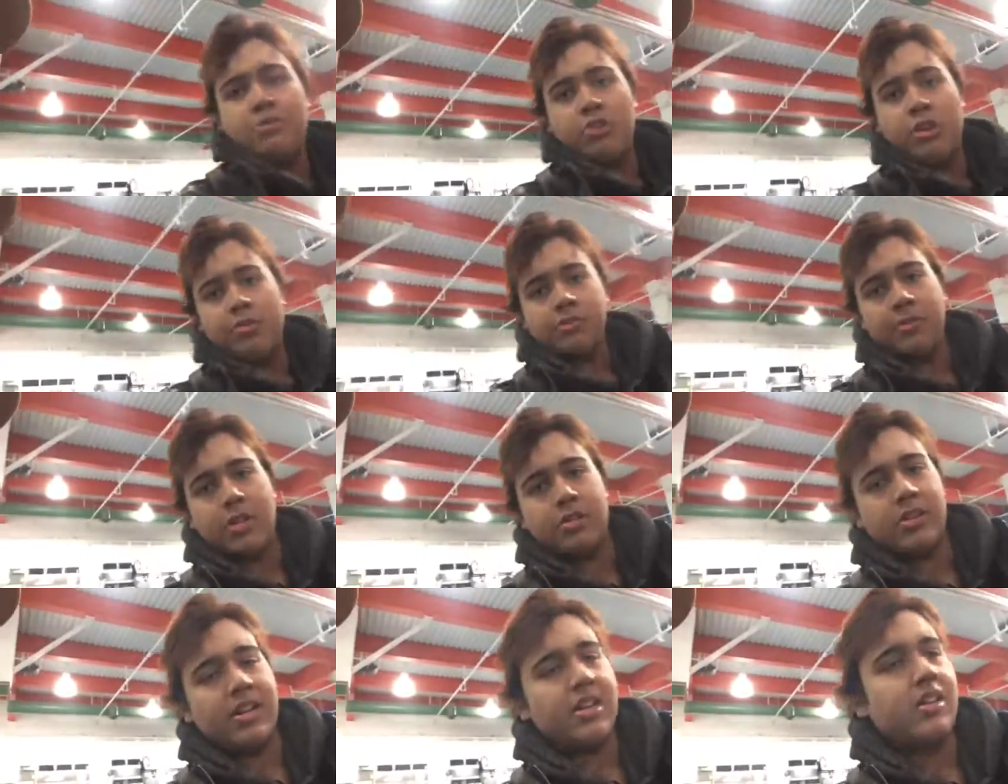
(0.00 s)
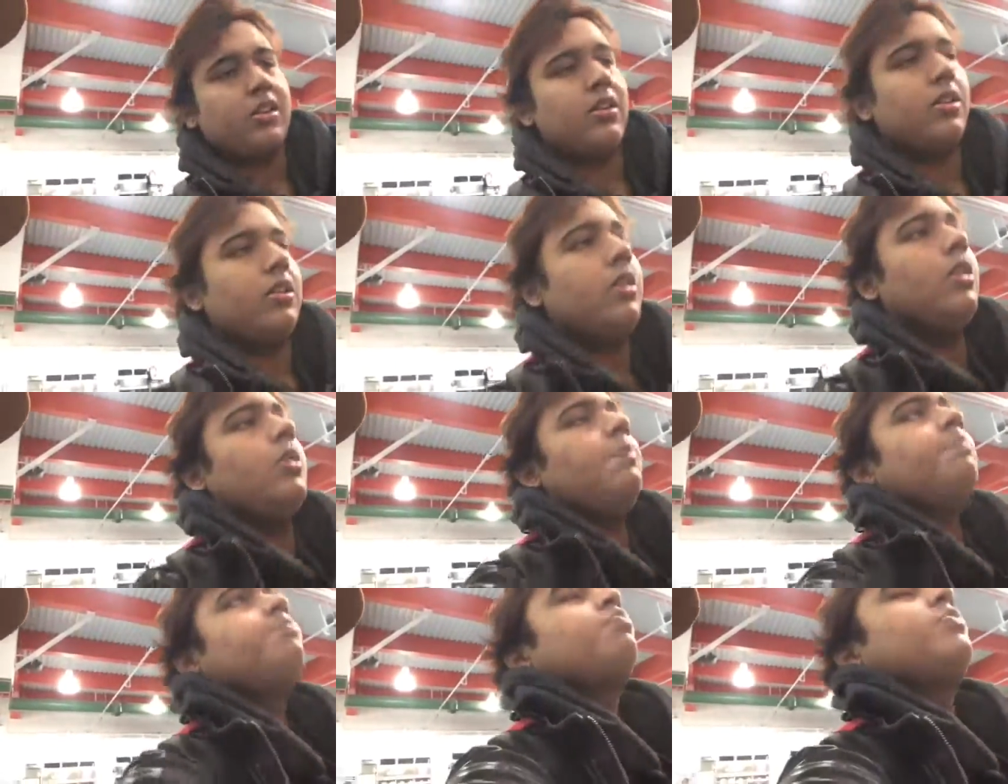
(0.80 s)
trying my best to get
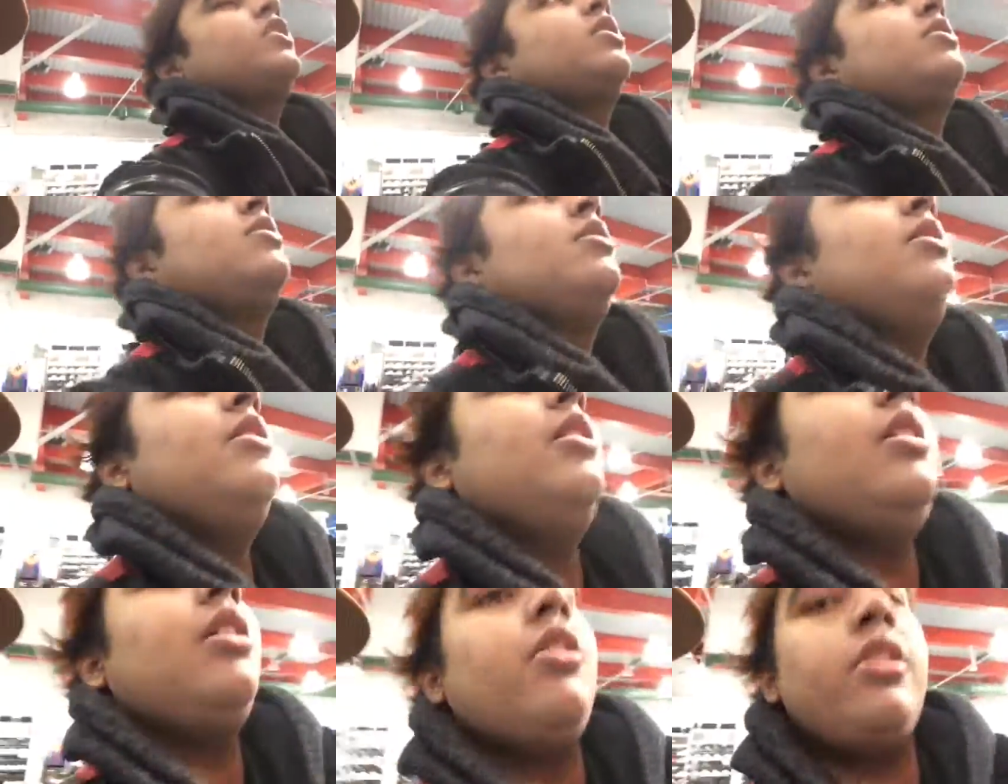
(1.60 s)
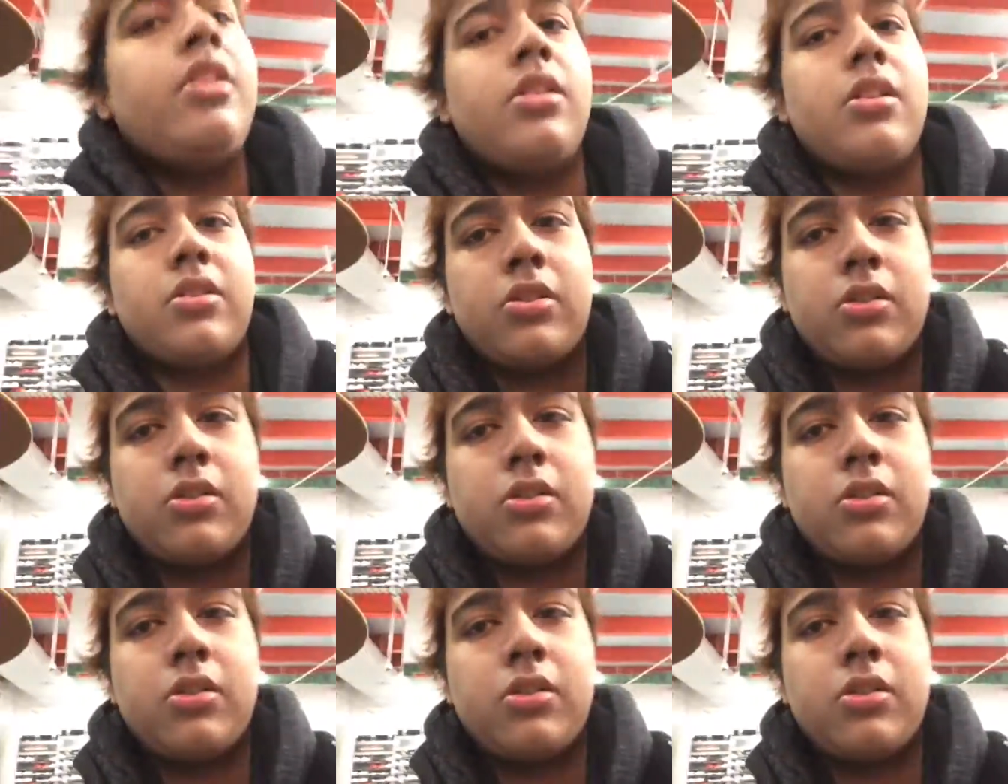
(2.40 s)
a Adidas